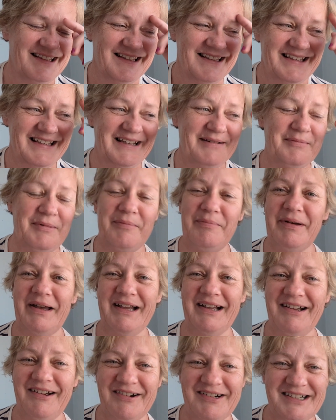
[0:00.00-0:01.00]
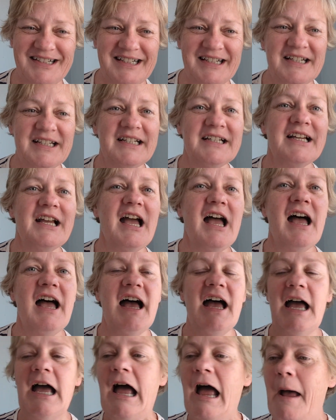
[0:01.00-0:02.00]
in the back garden.
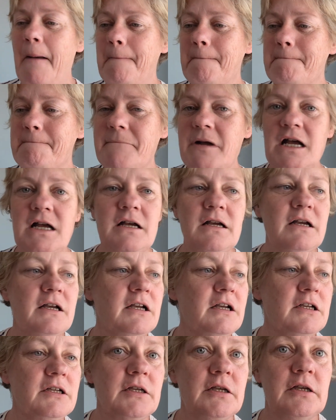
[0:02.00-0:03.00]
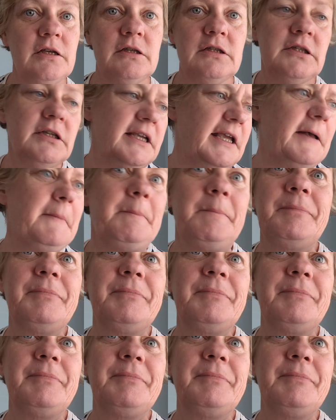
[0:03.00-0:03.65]
So yeah,